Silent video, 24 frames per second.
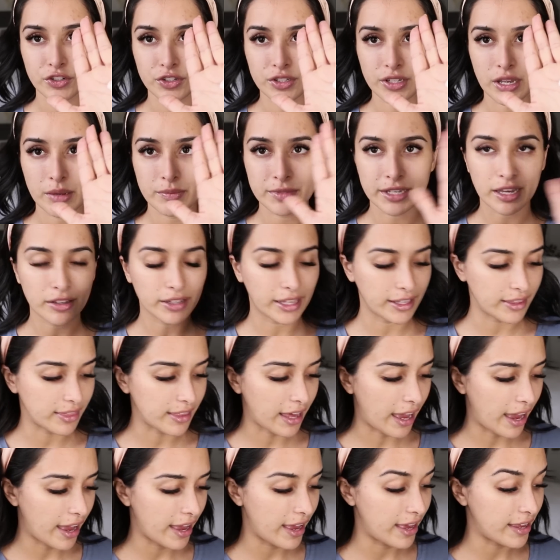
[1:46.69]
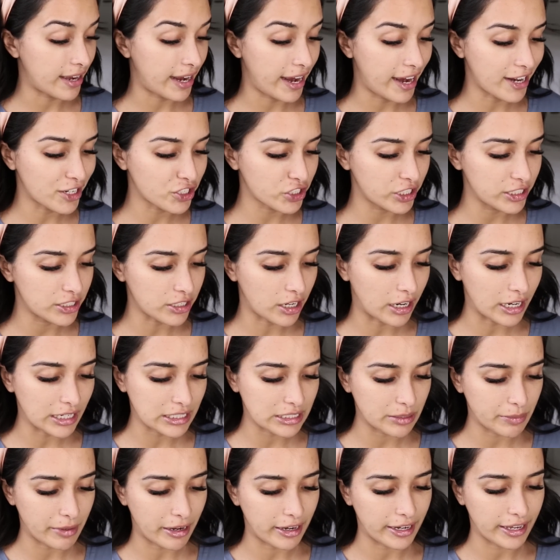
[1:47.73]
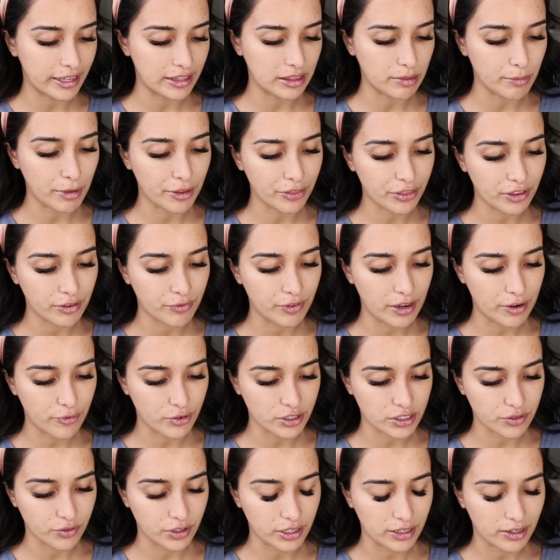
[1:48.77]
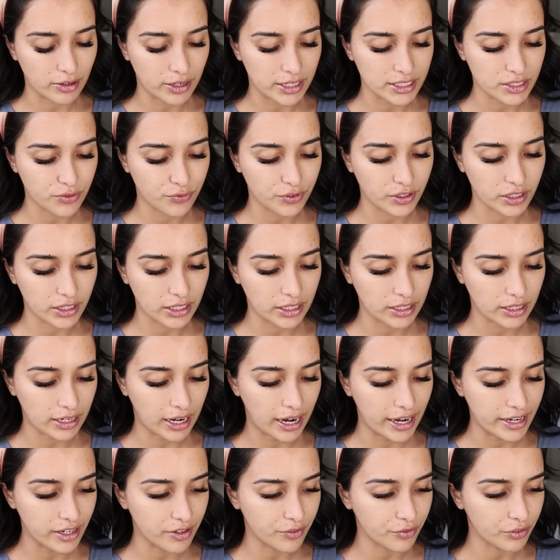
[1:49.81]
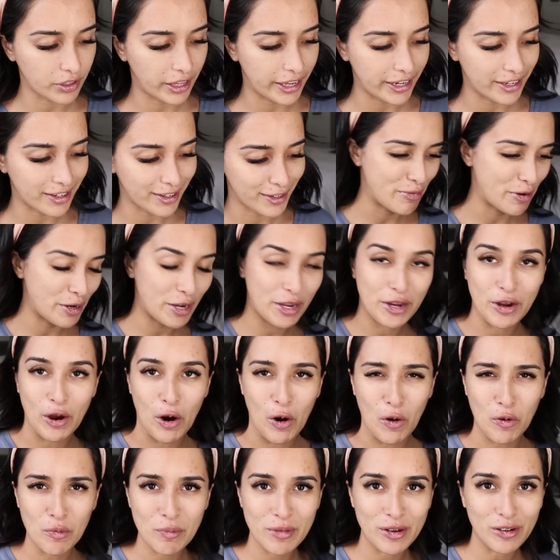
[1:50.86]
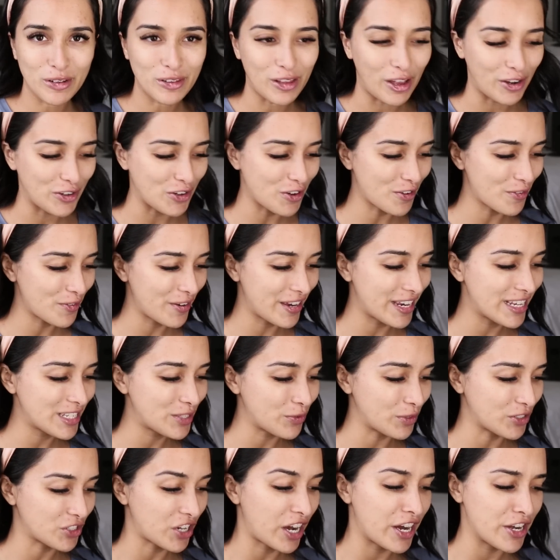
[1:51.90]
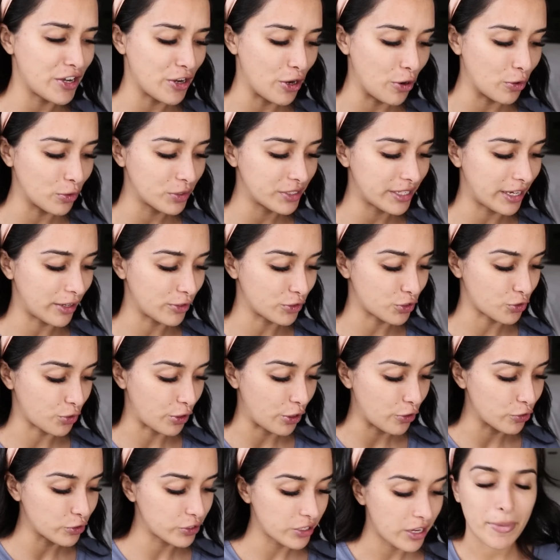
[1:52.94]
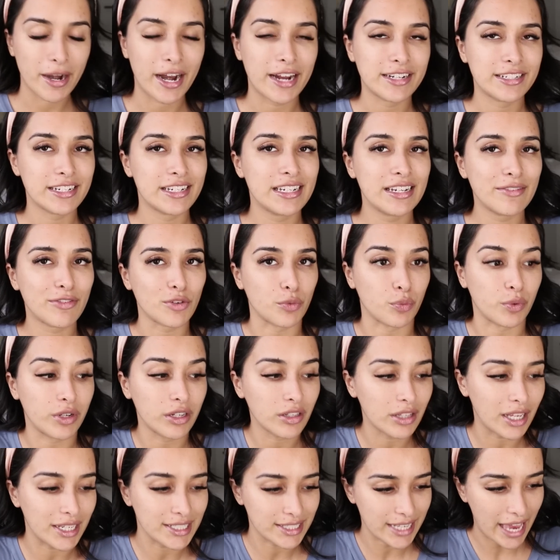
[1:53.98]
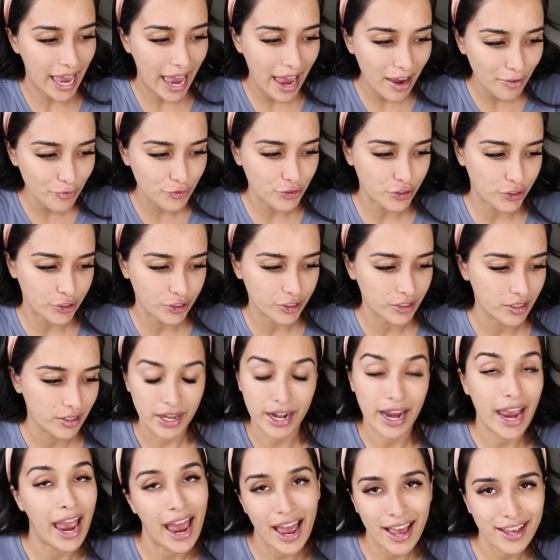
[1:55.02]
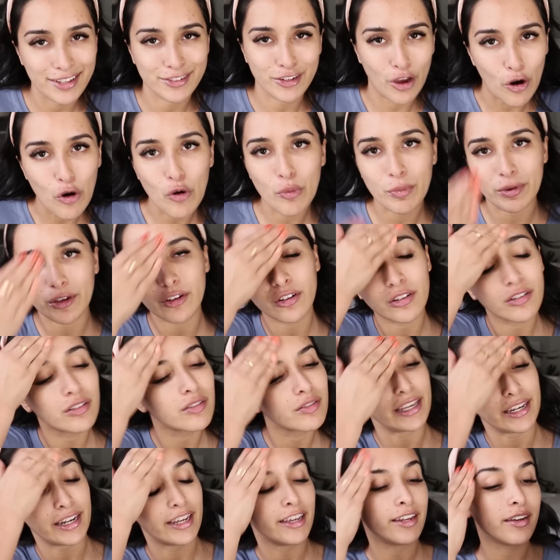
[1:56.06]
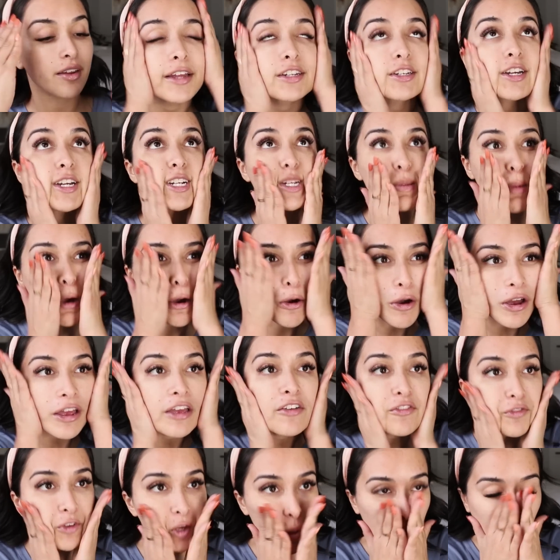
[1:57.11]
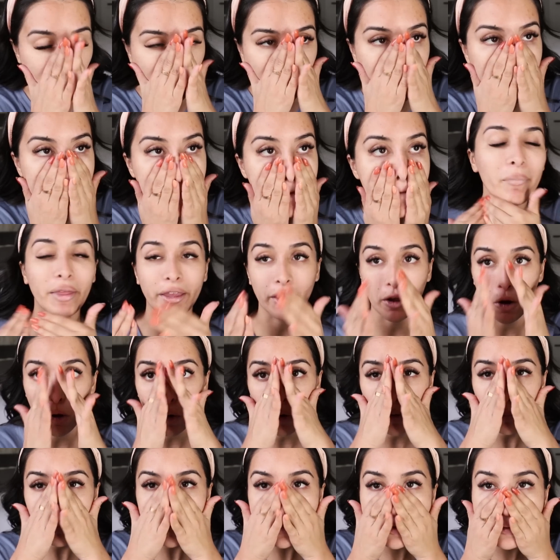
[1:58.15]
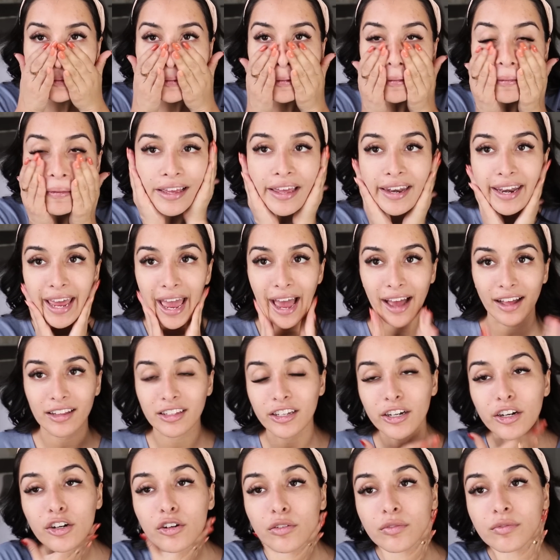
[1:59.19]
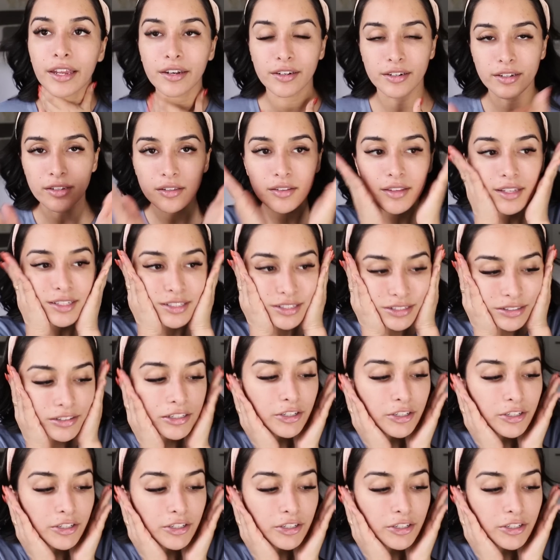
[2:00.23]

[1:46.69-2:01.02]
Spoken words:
it just comes out like that. And I actually talked about it in the monthly favorites video as feeling kind of like putting oatmeal on your face, which I know sounds gross, but I didn't even realize after that it has oatmeal in it. I talked about it feeling like oatmeal and aloe, and that's